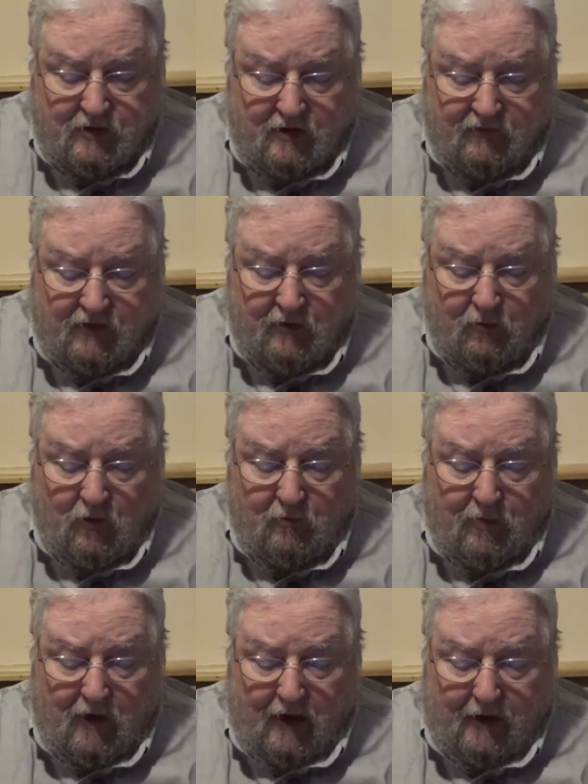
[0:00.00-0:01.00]
living in one
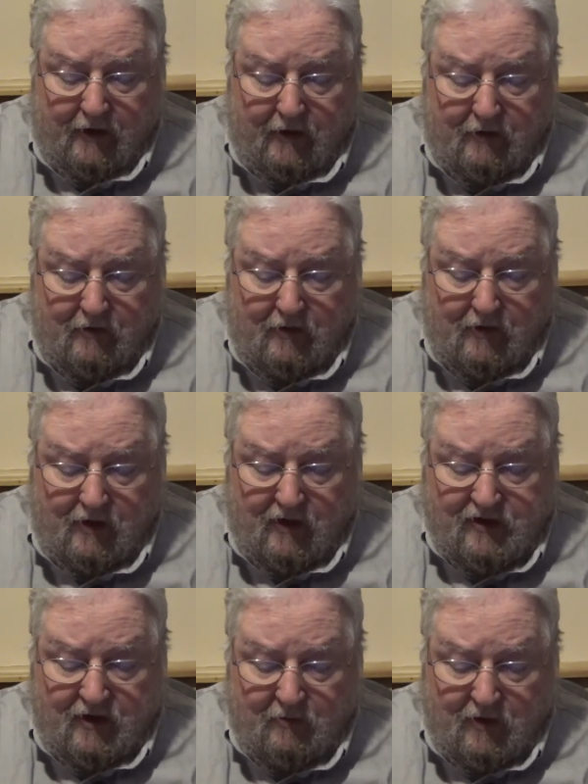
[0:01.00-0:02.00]
body
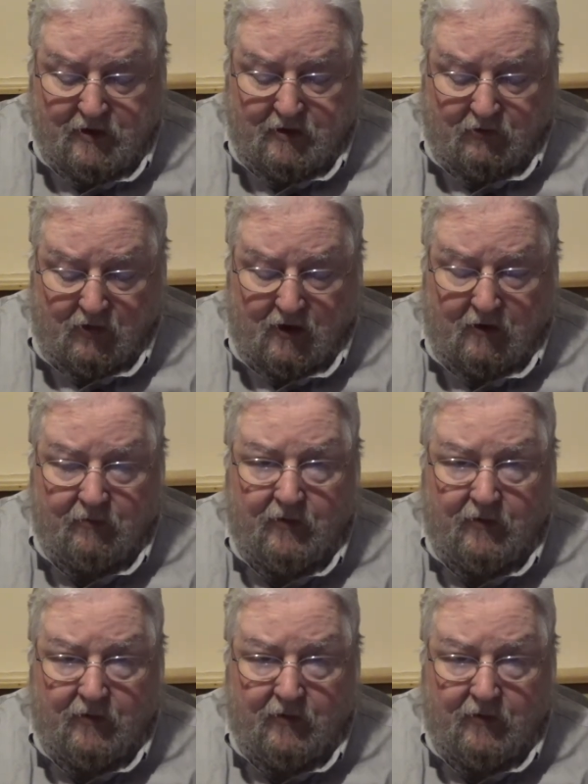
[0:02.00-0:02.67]
is a mystery.